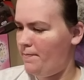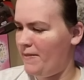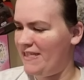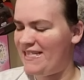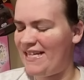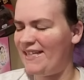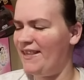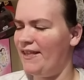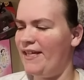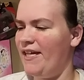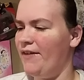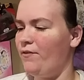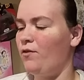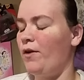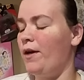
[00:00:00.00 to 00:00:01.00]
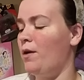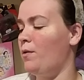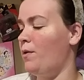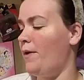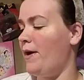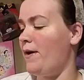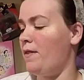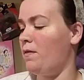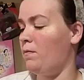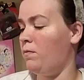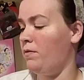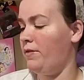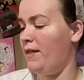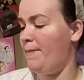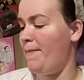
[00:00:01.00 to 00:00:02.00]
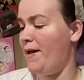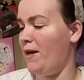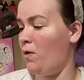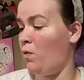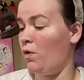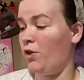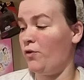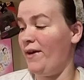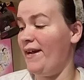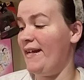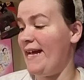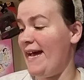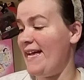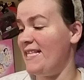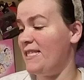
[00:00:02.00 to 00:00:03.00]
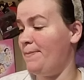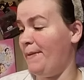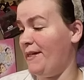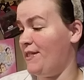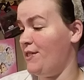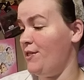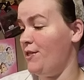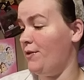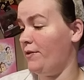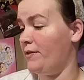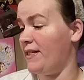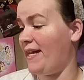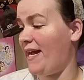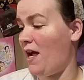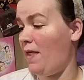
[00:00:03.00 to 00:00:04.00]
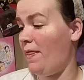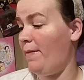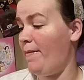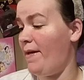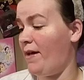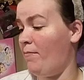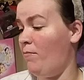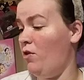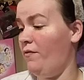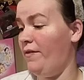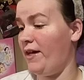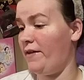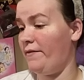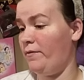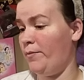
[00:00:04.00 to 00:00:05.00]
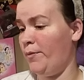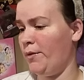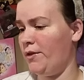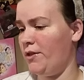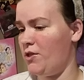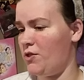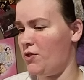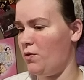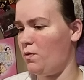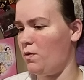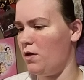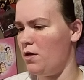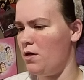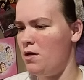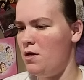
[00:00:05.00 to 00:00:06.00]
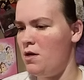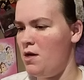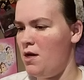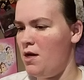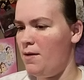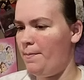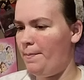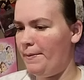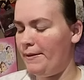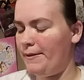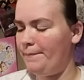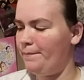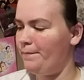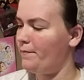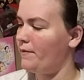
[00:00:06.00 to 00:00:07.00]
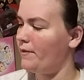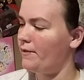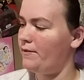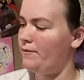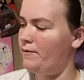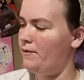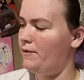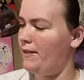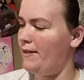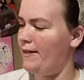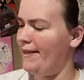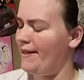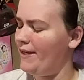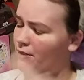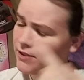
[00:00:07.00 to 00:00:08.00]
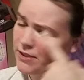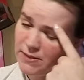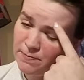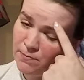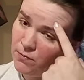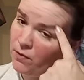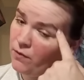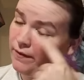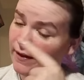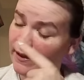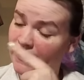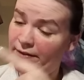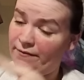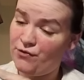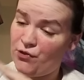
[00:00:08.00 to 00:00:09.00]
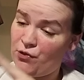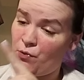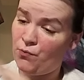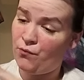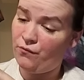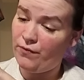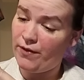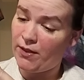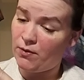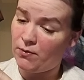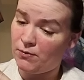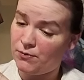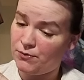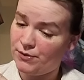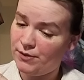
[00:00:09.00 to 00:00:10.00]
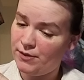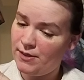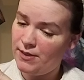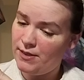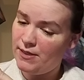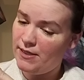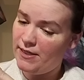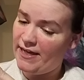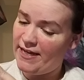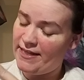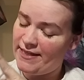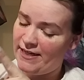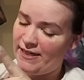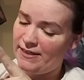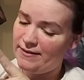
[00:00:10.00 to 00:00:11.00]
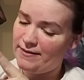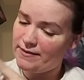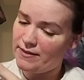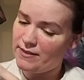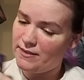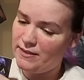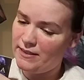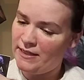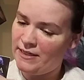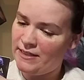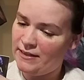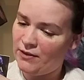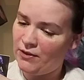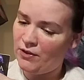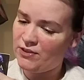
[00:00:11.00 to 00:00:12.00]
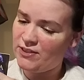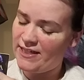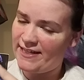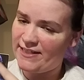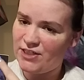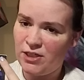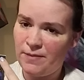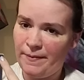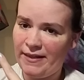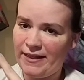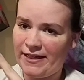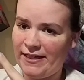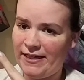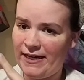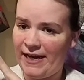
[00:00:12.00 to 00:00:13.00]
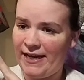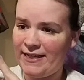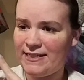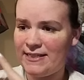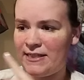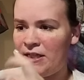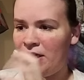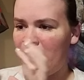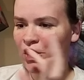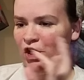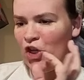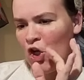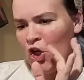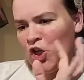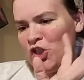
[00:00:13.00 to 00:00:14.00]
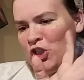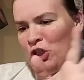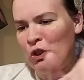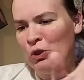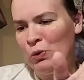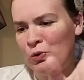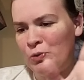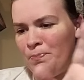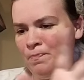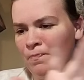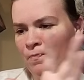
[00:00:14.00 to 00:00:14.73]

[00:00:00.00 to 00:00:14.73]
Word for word: it's like The Giver. I don't know how they made, or The Great Gatsby too. It's like, how did they make a movie out of a book this short? But I hear this movie gives you feels and that it looks like it's going to be like a nice young adult